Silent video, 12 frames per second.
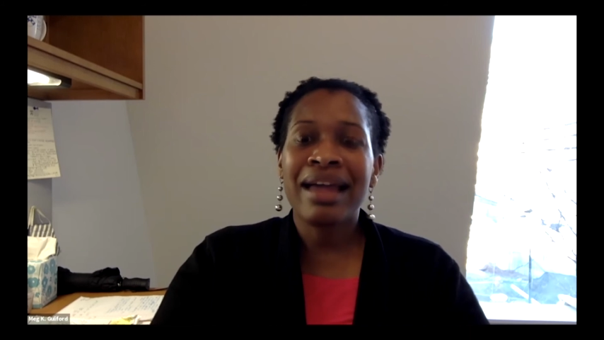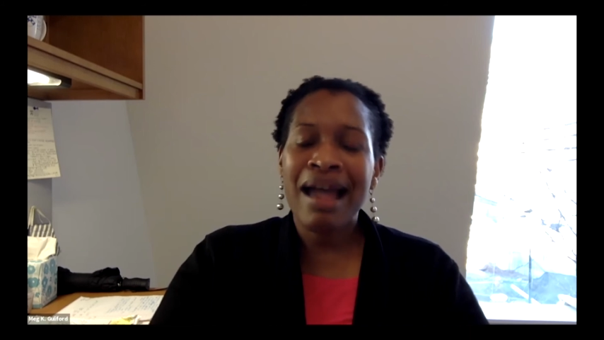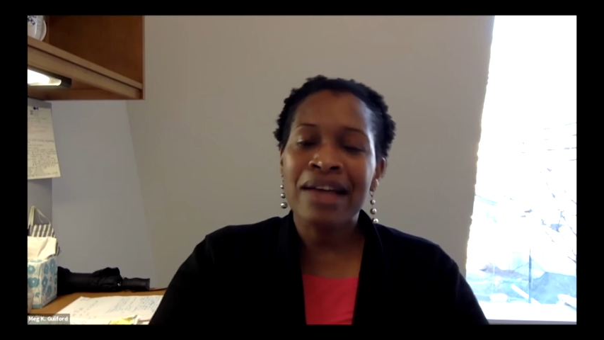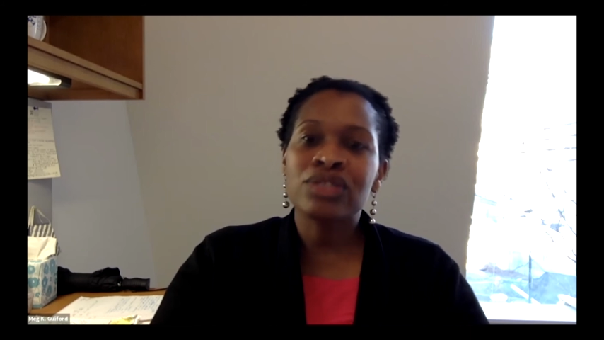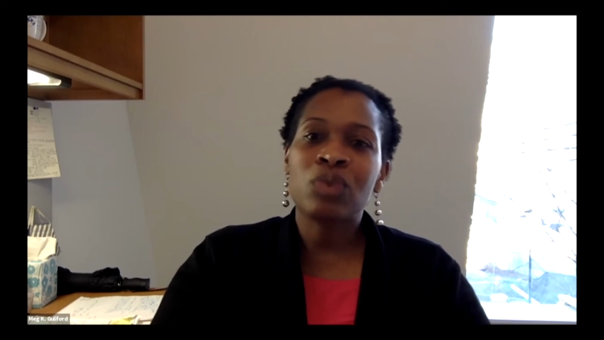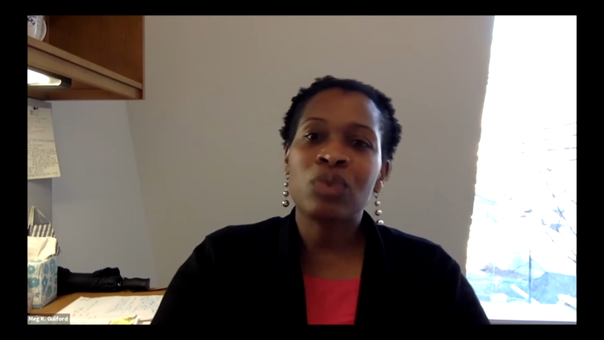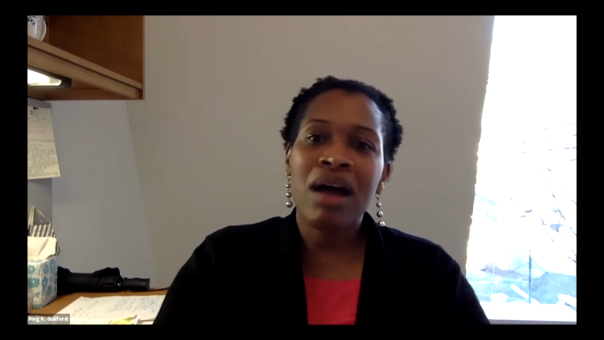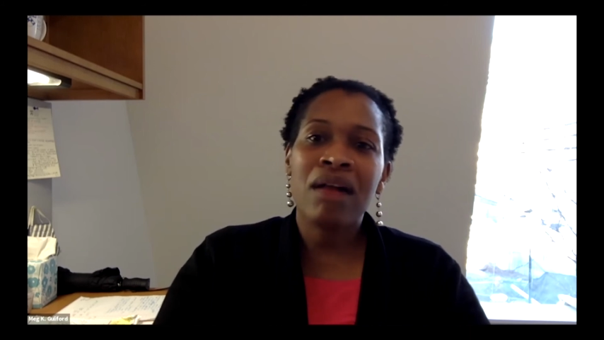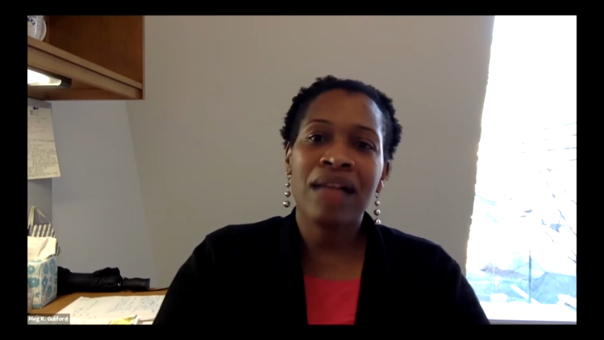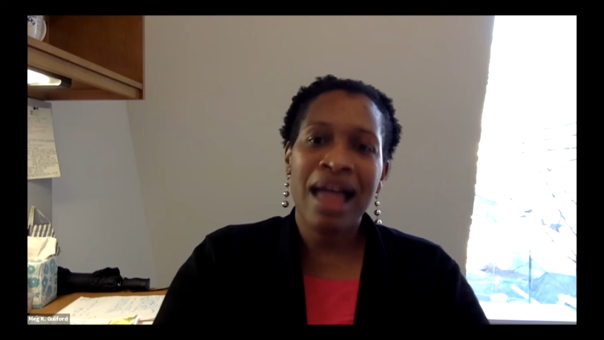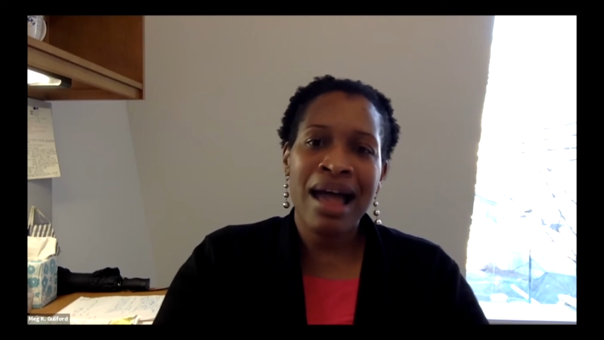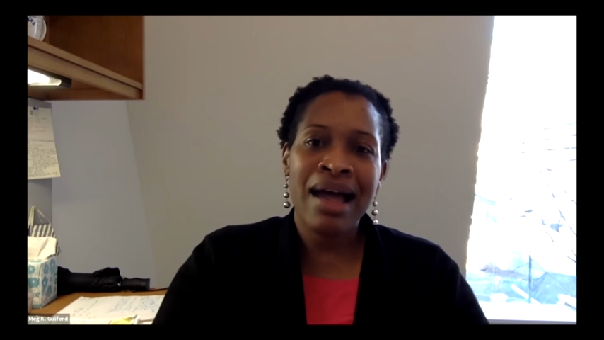as
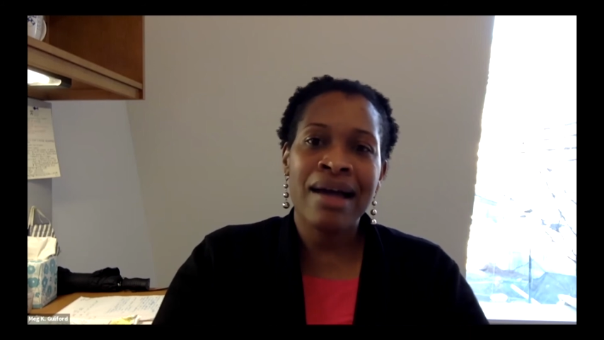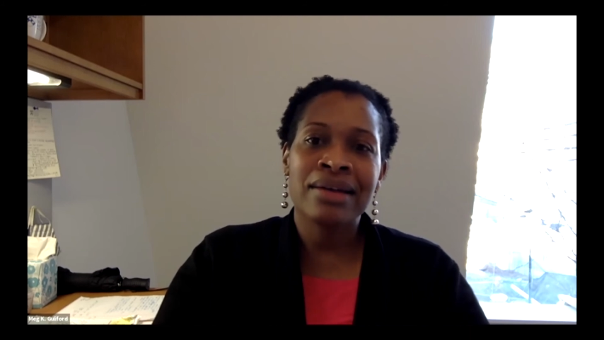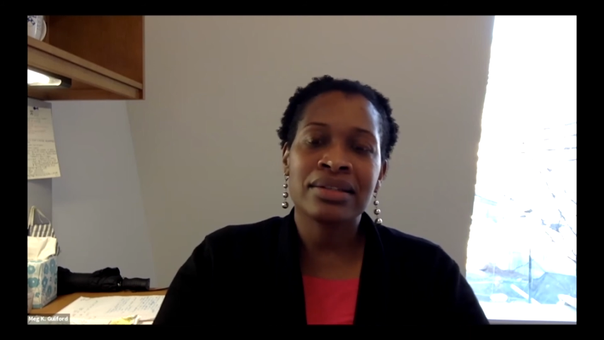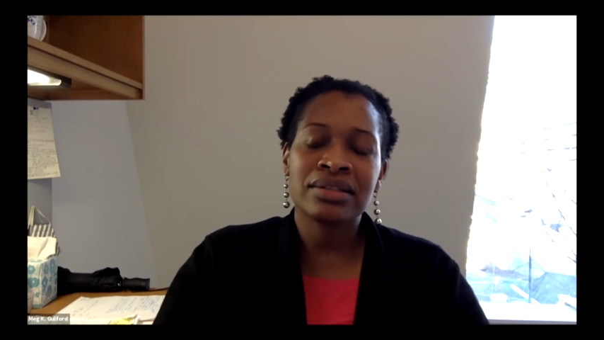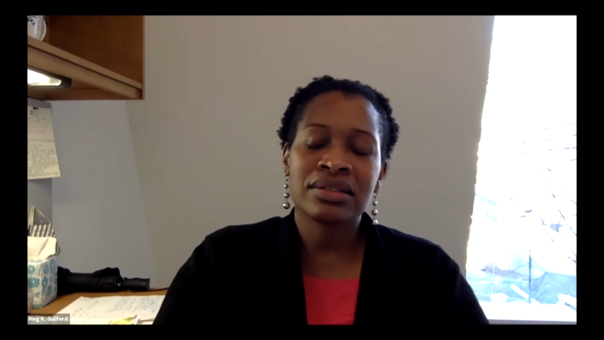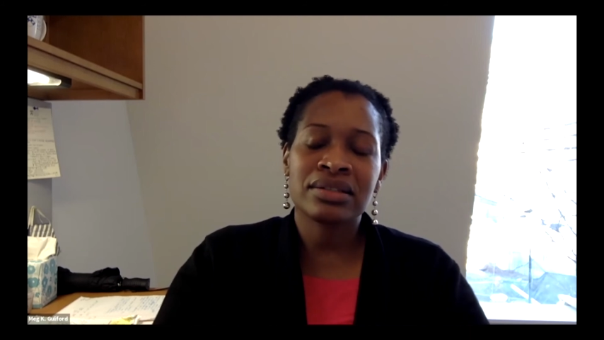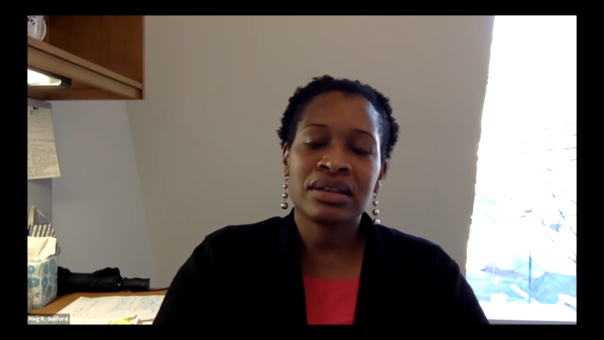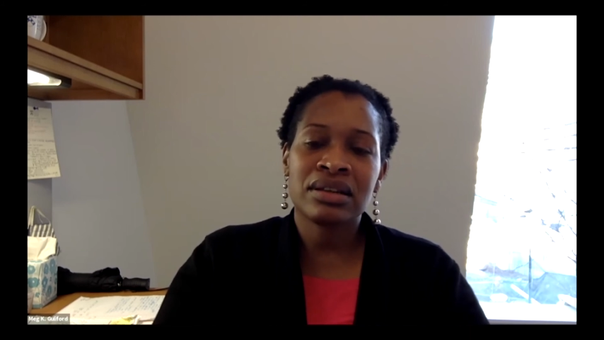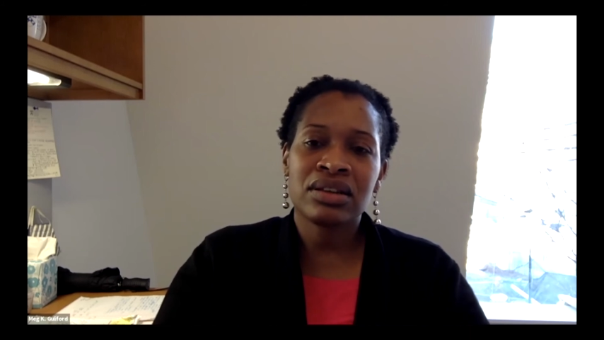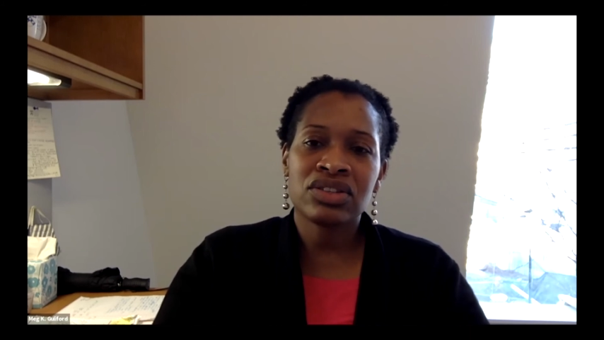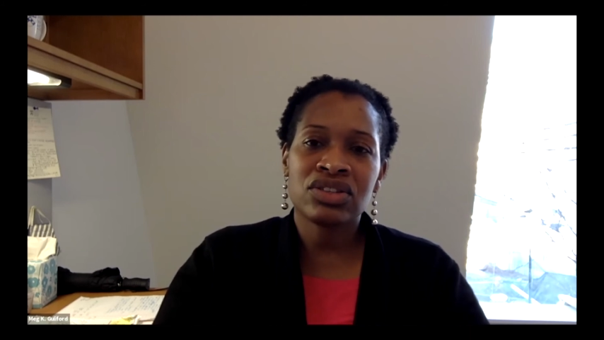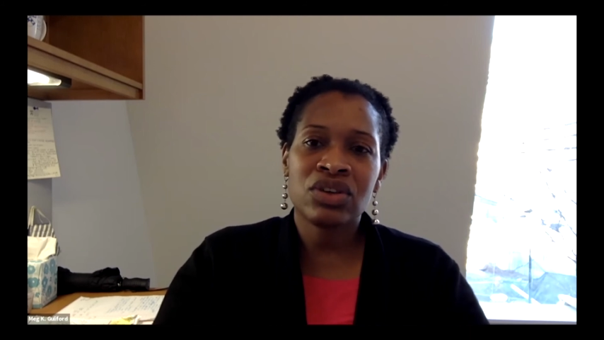well as,
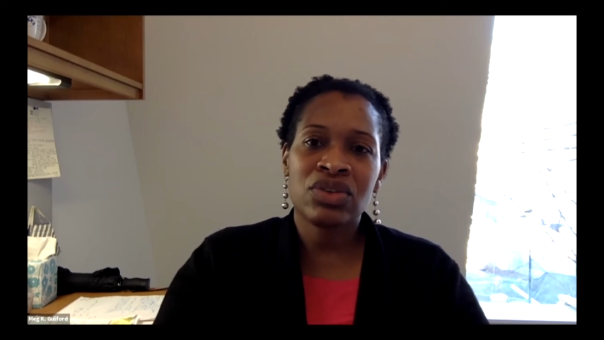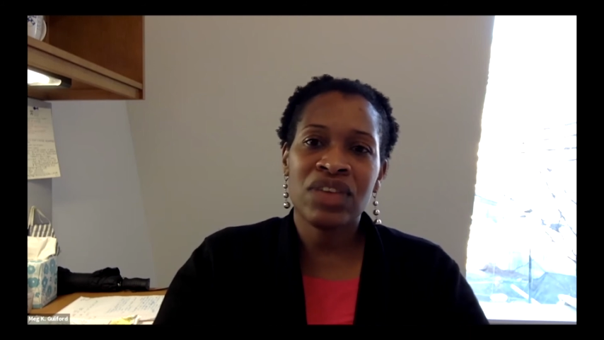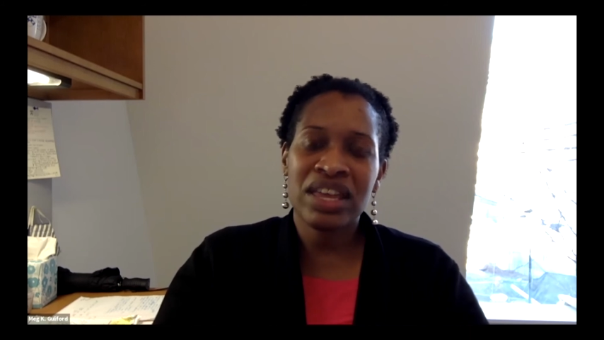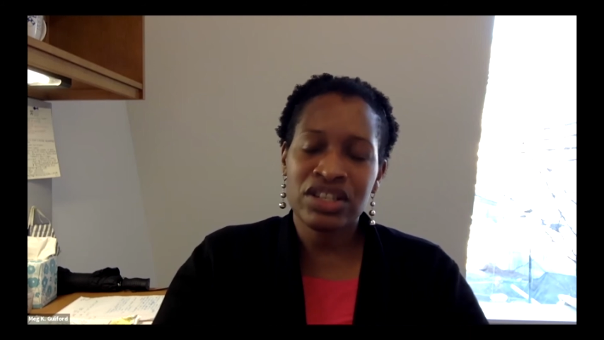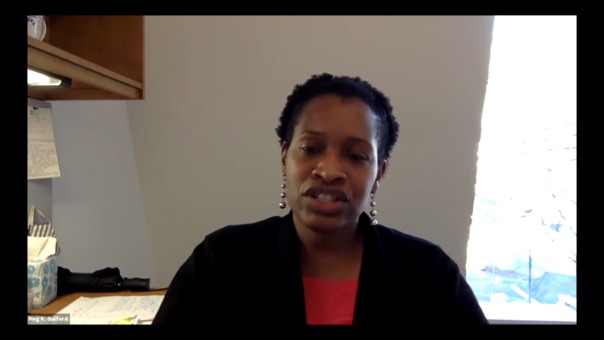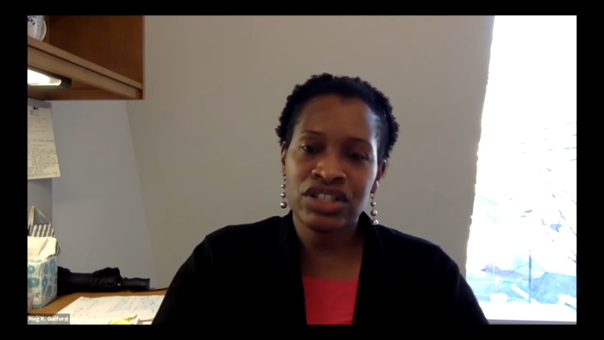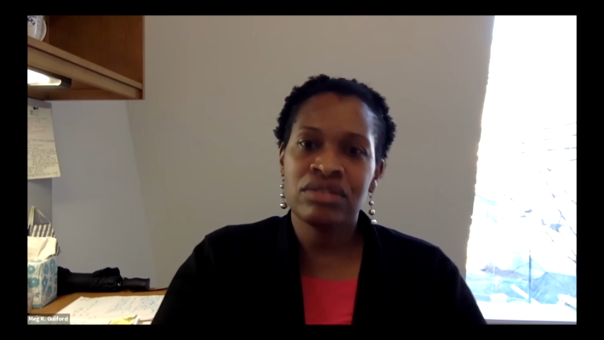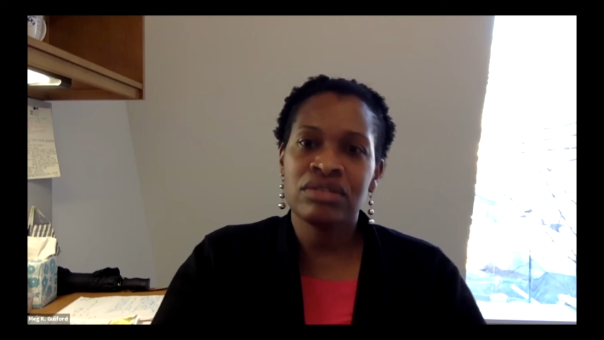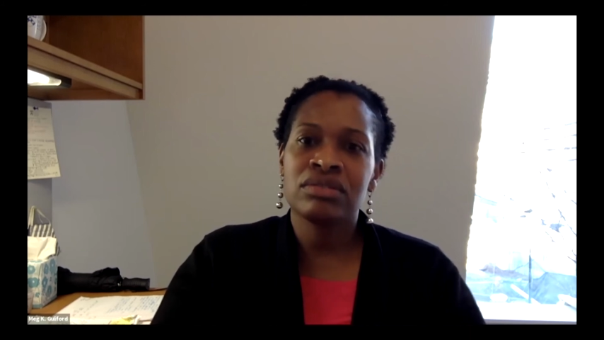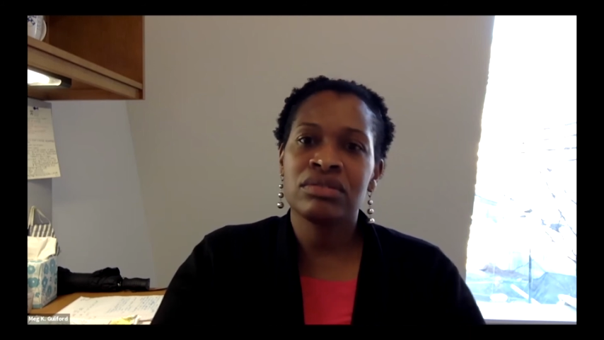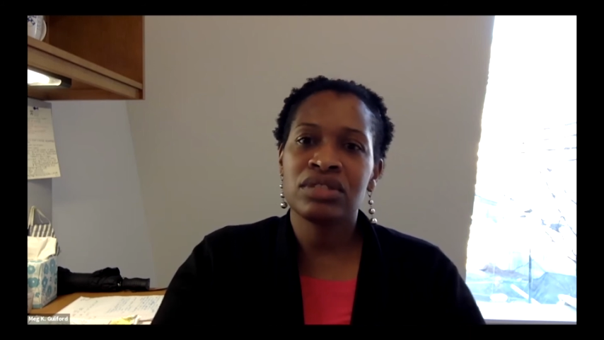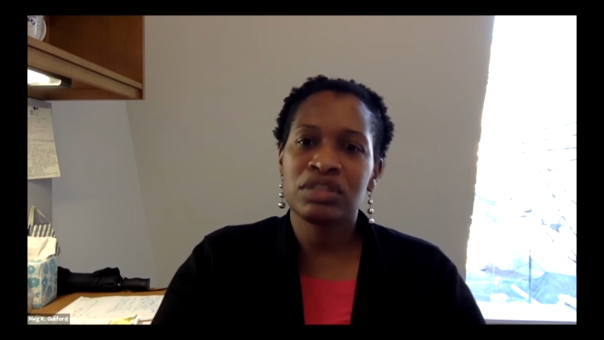so the
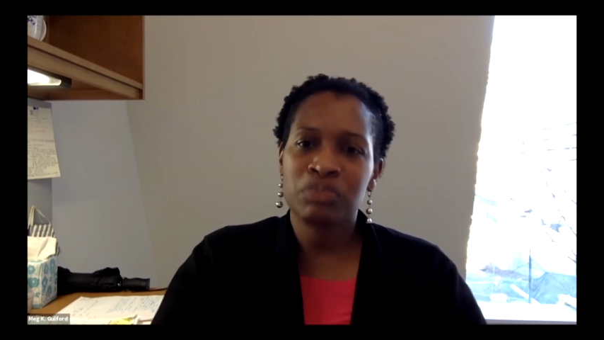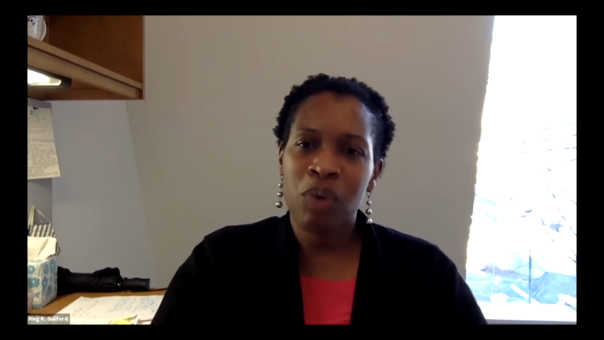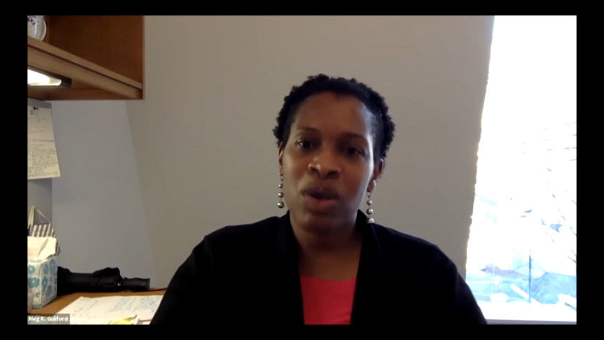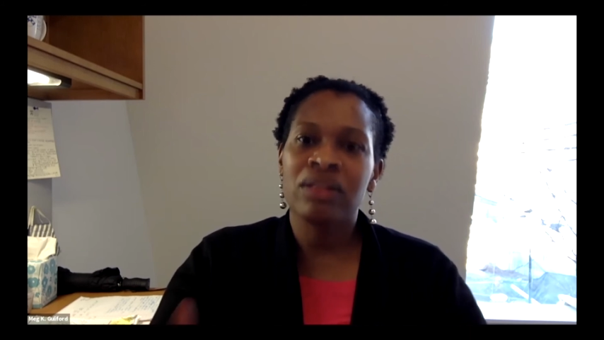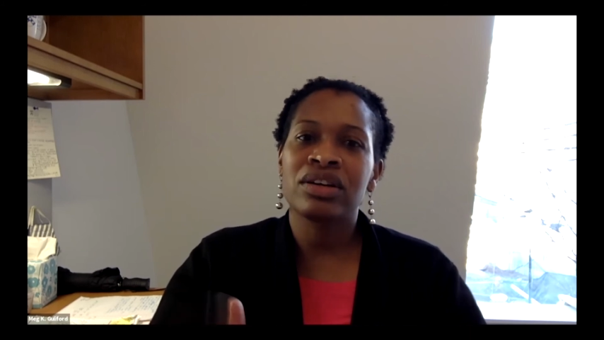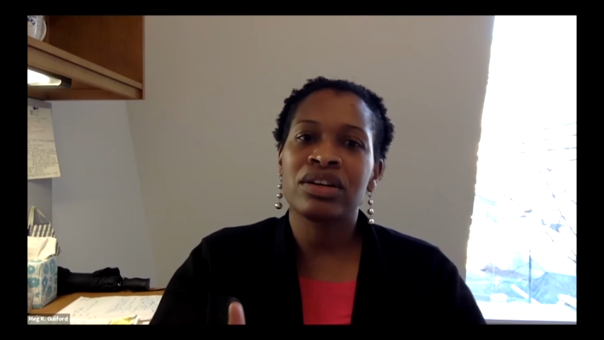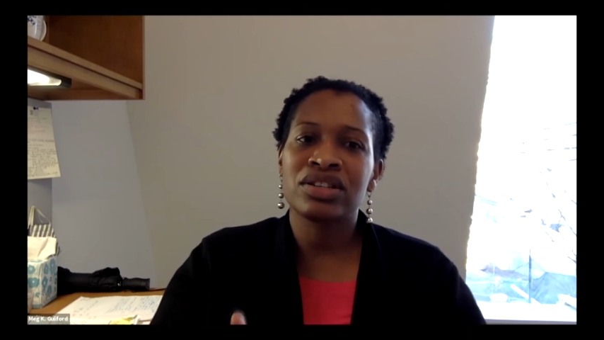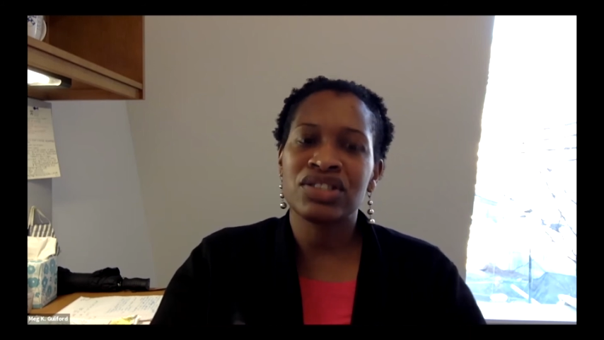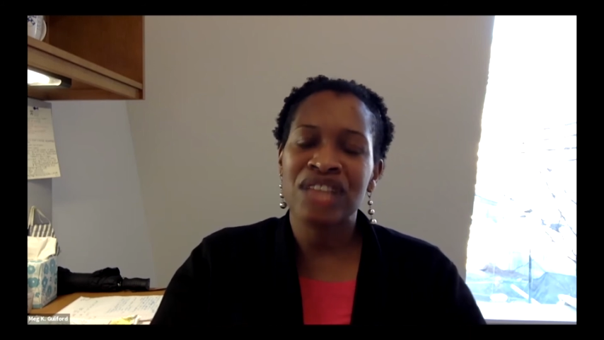issues, spoilers,